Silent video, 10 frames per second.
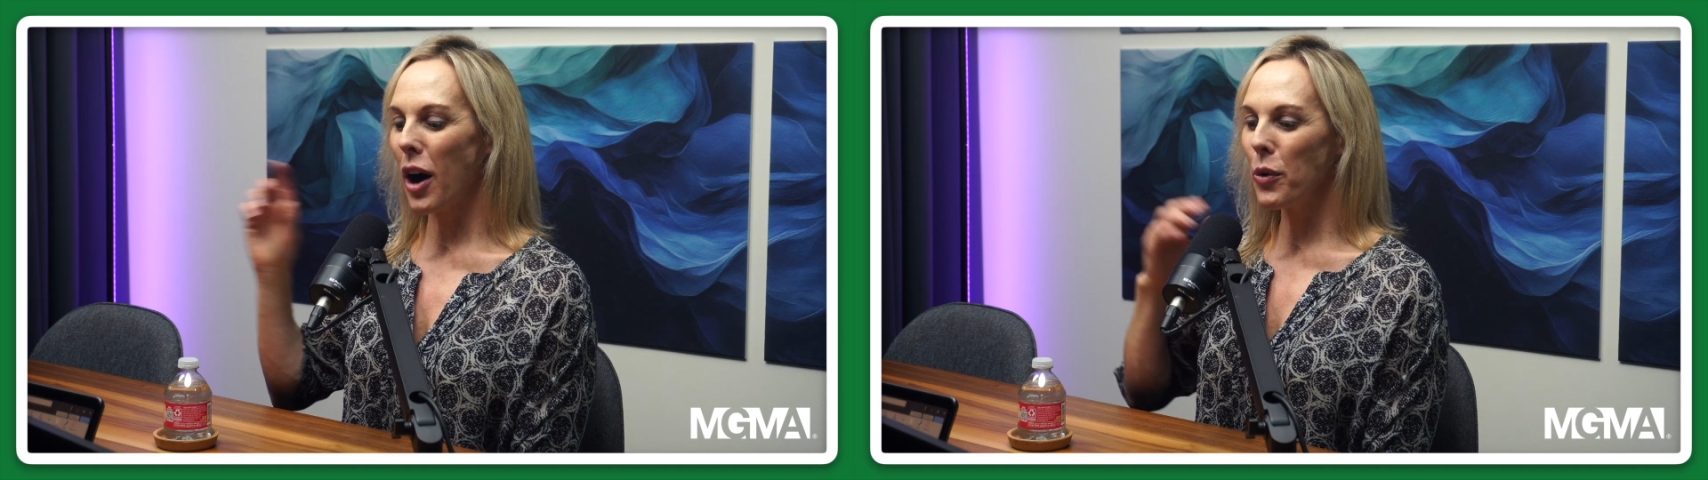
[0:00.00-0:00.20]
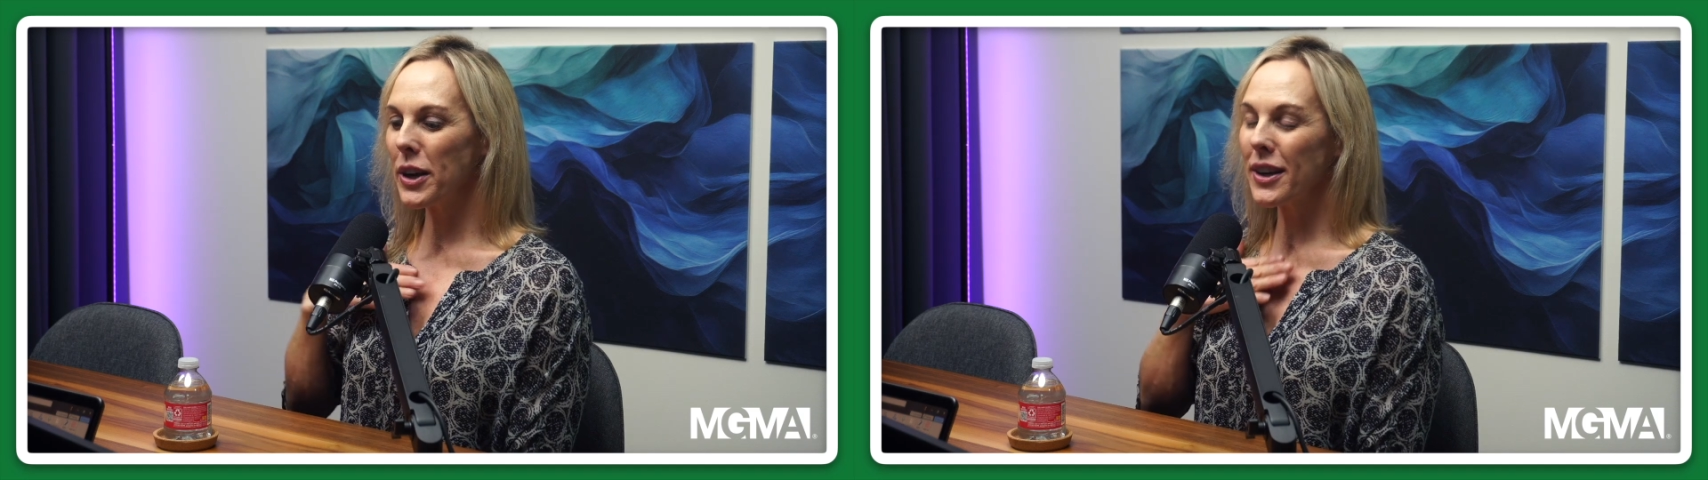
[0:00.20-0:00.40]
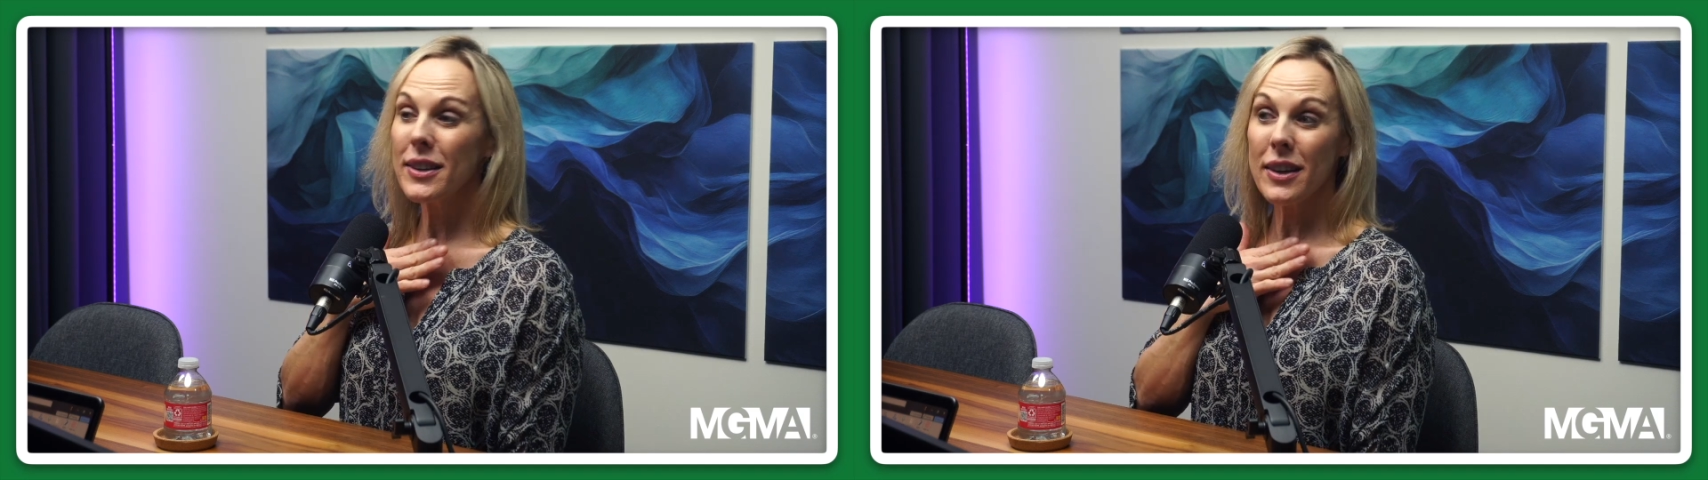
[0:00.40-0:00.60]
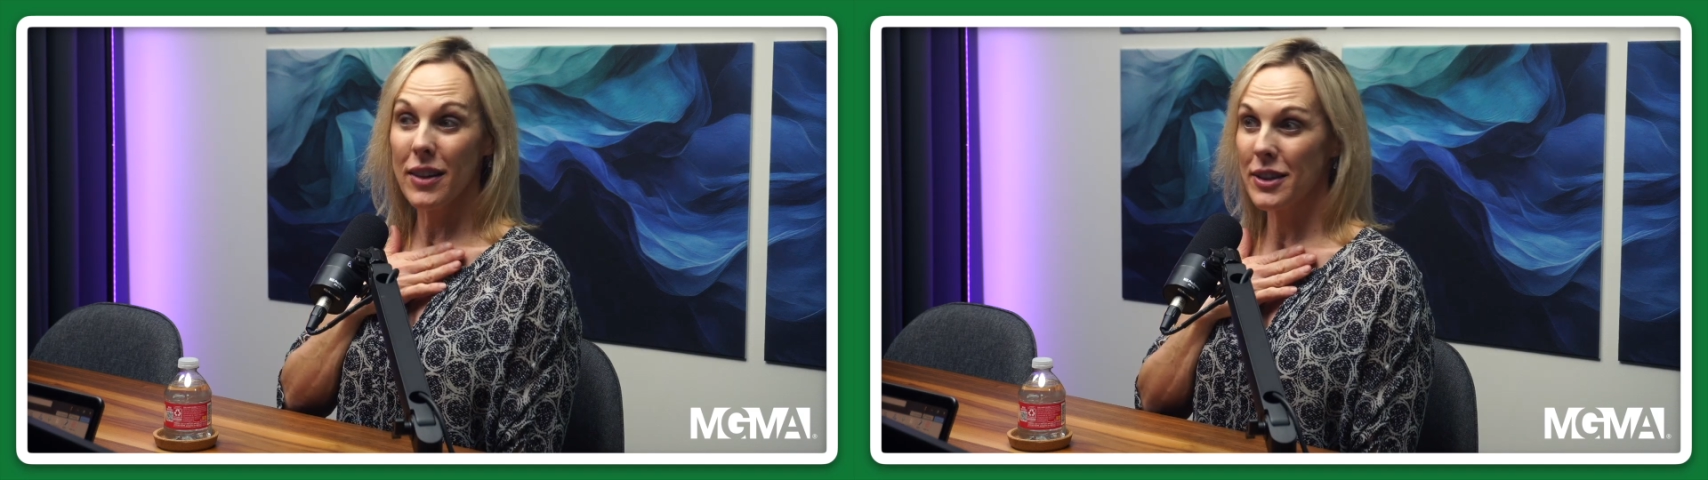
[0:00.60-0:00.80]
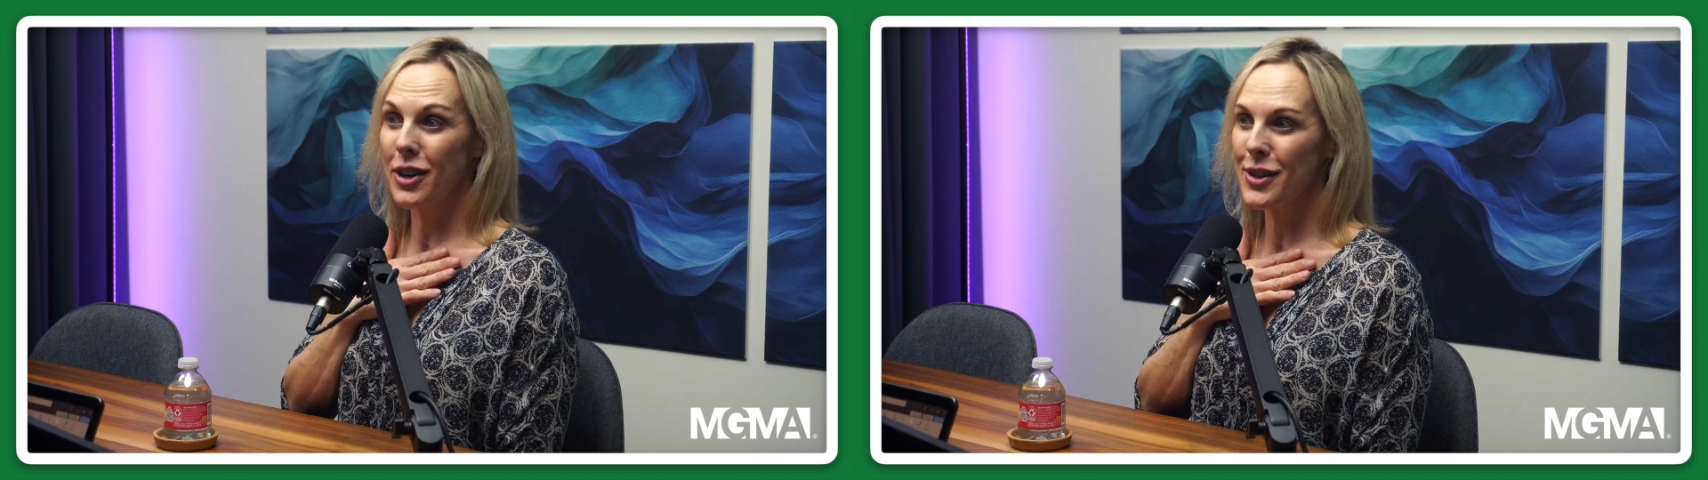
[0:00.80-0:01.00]
we can
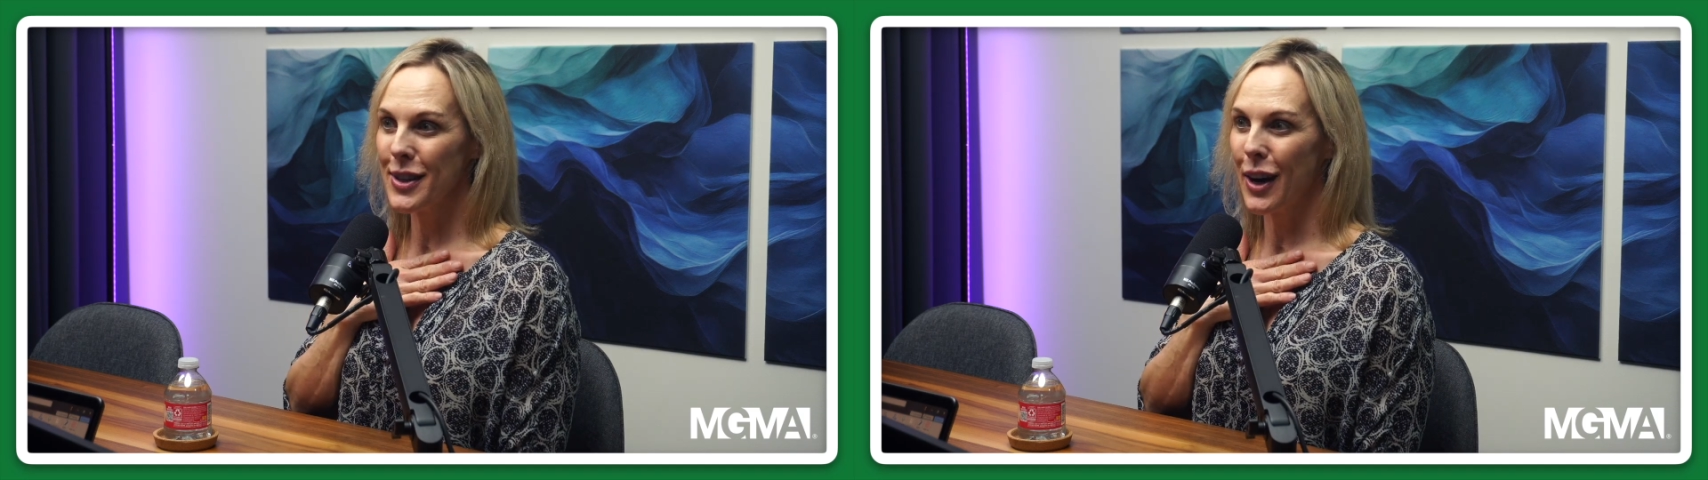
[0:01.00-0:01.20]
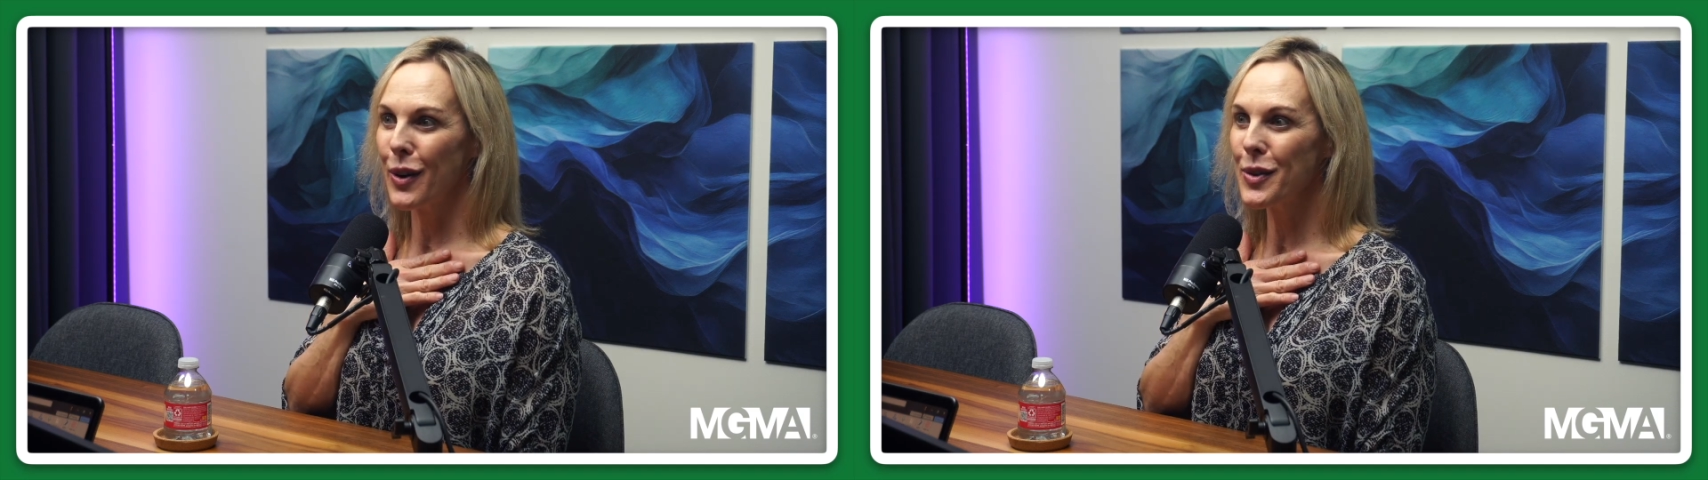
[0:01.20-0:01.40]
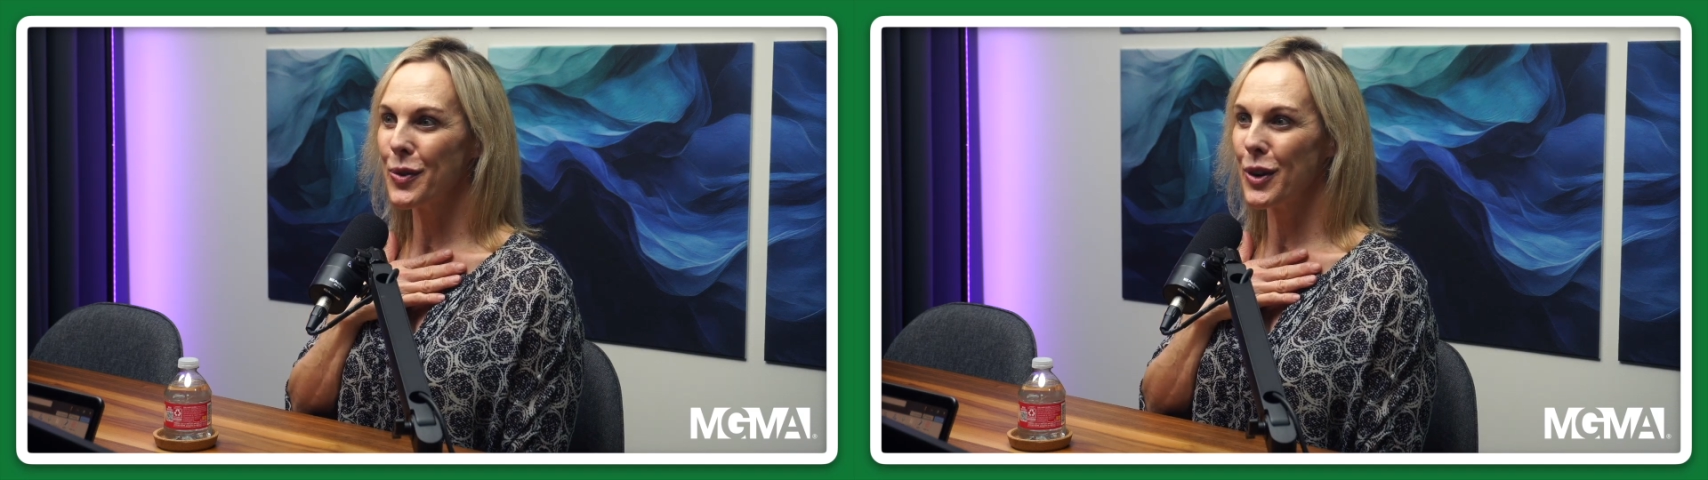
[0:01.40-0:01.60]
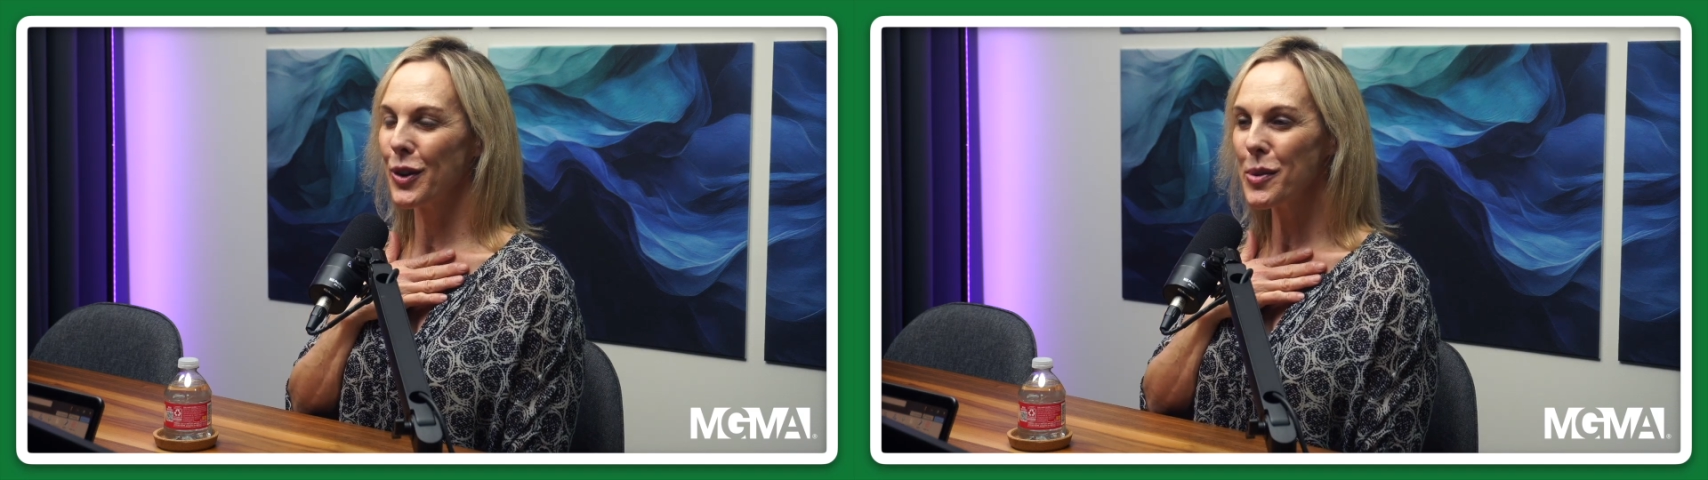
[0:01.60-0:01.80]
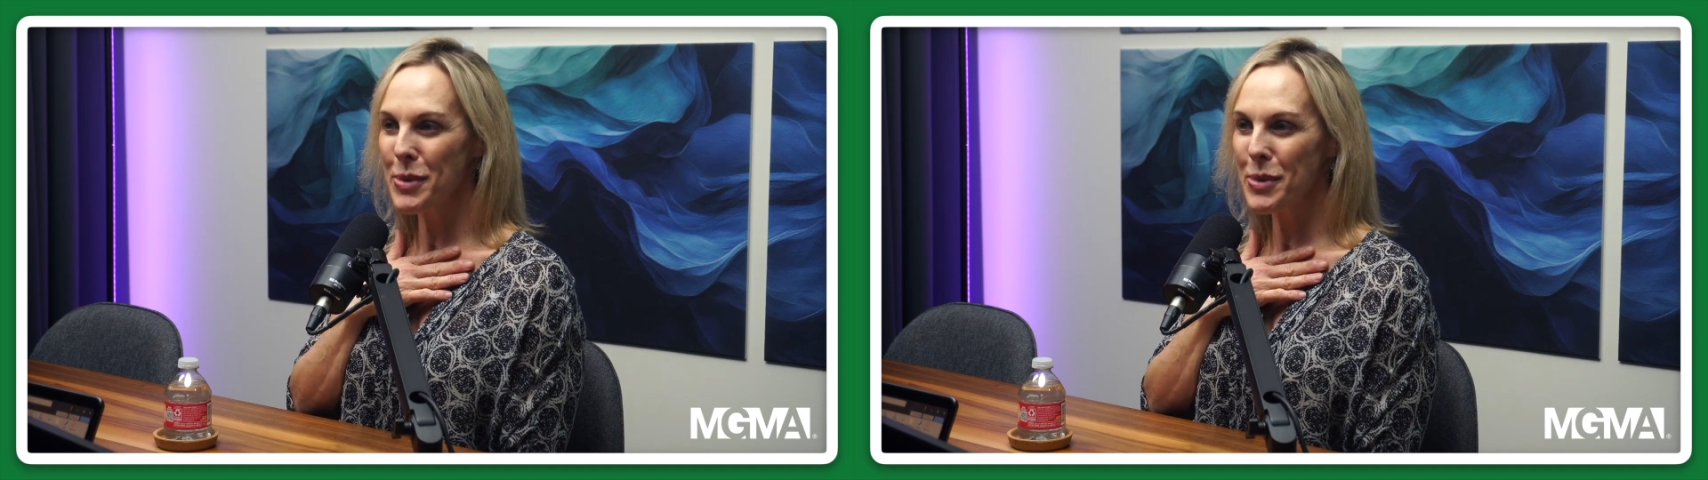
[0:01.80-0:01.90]
neglect ourselves for a little